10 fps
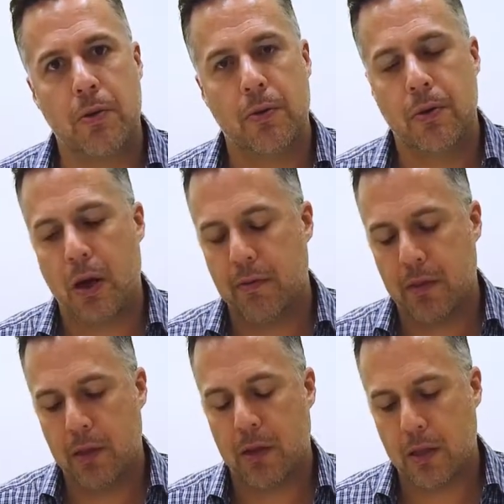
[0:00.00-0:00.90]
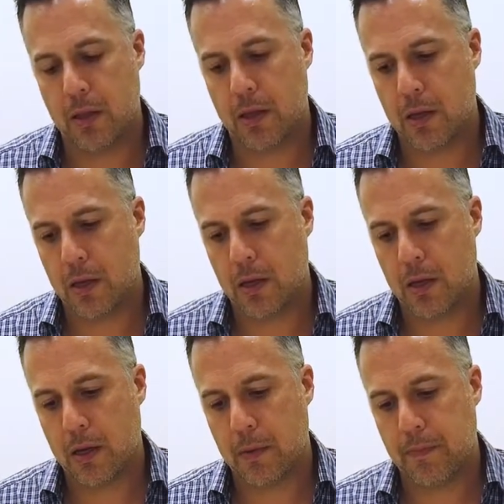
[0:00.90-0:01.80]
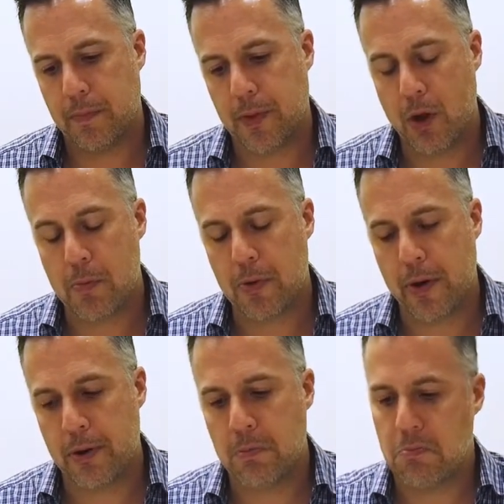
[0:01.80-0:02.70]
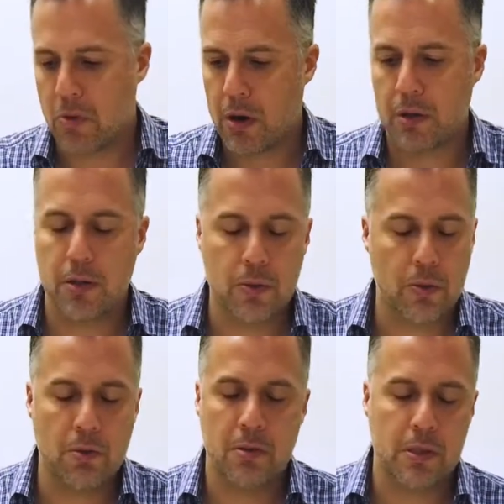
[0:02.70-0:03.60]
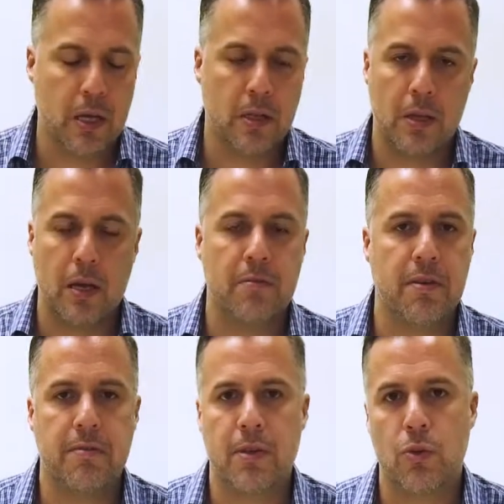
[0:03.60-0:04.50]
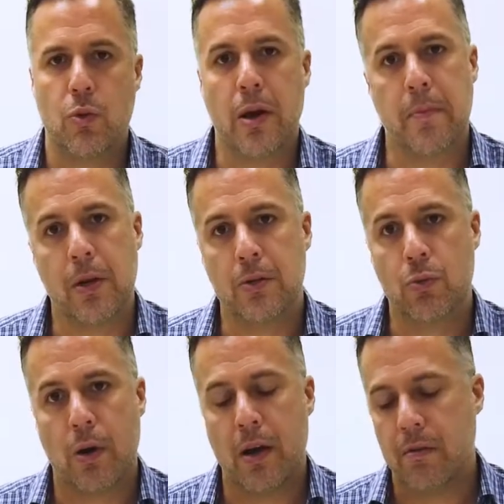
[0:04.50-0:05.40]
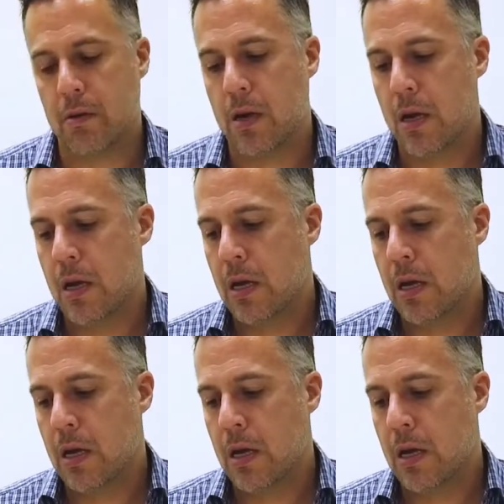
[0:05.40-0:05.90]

You know, you have the, the, the operator running the tool, say 10, 15, 20 minutes, whatever.